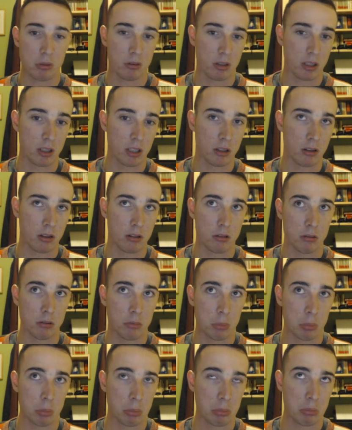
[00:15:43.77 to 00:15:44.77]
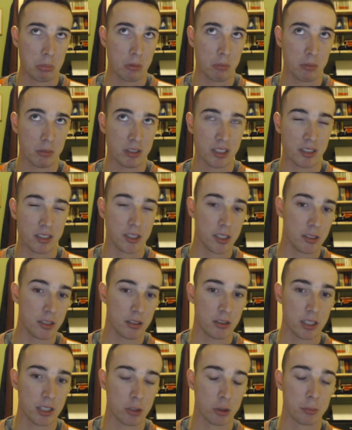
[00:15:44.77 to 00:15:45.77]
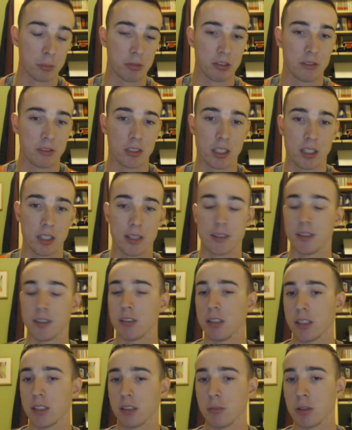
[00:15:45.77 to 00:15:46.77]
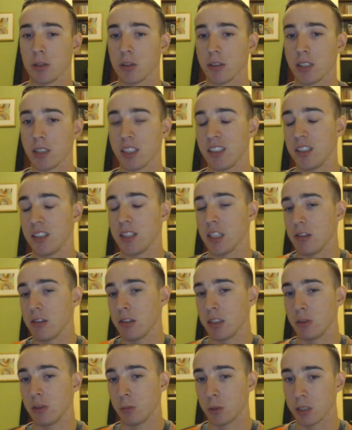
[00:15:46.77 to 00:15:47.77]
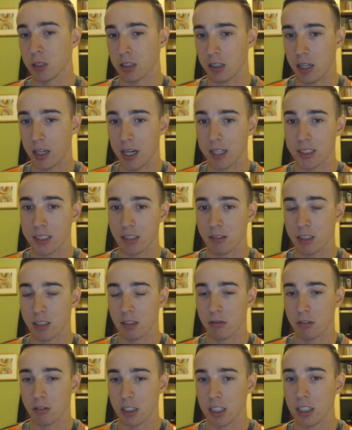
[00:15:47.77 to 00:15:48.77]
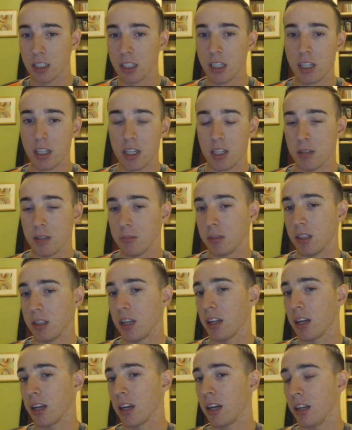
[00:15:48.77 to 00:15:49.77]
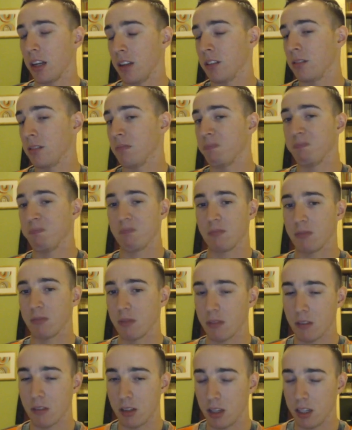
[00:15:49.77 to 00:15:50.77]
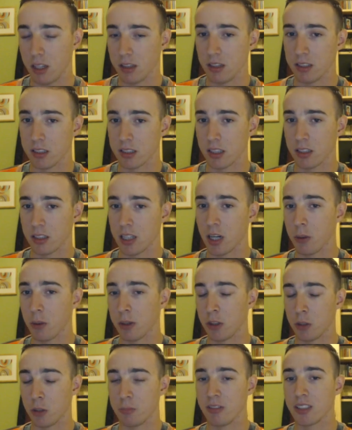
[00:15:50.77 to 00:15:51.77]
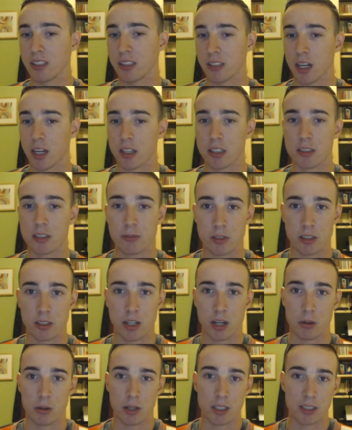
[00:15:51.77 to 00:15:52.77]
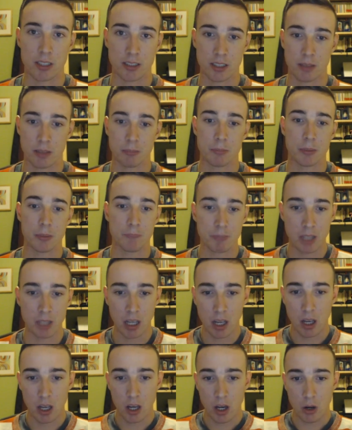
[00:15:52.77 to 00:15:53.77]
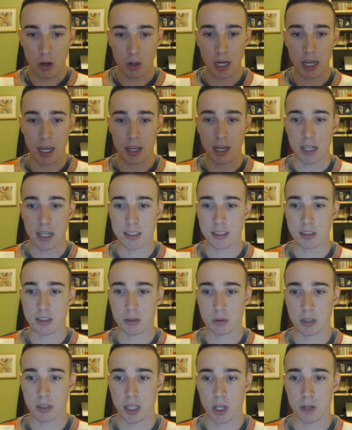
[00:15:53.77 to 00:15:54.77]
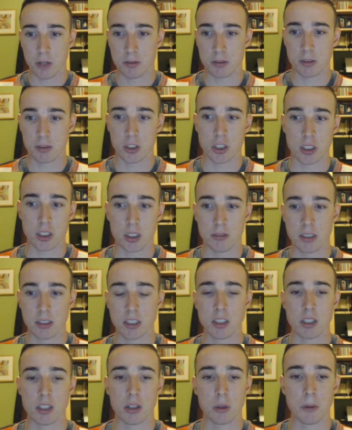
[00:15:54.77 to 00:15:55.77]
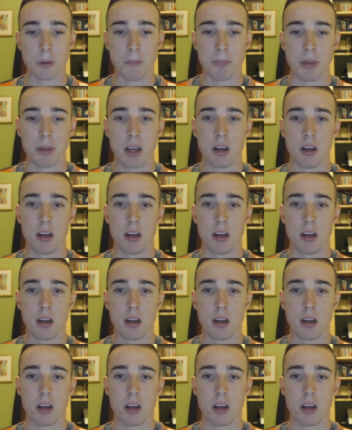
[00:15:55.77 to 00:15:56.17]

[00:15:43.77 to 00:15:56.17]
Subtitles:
In sincerity, I don't believe he has a reason, because his Sicilian worked excellently, but then again, it is now an obvious target for Caruana's camp. Okay guys, so thank you for watching the video.